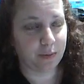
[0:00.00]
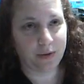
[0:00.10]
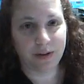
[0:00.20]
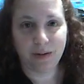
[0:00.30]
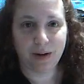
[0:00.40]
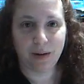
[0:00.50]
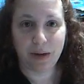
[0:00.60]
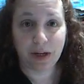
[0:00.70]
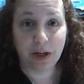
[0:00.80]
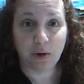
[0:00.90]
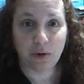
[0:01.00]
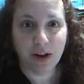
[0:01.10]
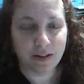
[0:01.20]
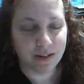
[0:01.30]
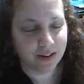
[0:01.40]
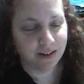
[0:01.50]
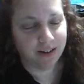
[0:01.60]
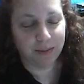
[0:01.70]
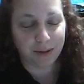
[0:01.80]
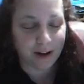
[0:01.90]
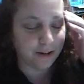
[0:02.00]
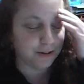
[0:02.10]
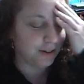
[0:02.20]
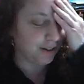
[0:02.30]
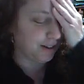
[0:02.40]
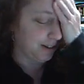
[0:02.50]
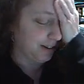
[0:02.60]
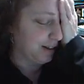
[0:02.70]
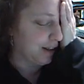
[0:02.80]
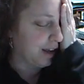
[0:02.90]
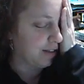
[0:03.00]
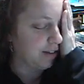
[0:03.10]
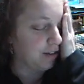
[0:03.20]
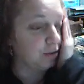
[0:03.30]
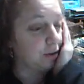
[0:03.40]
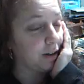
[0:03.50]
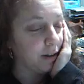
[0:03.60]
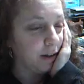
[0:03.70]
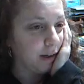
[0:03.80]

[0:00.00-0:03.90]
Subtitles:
See, I'm making no sense. I'm tired and I can't think straight.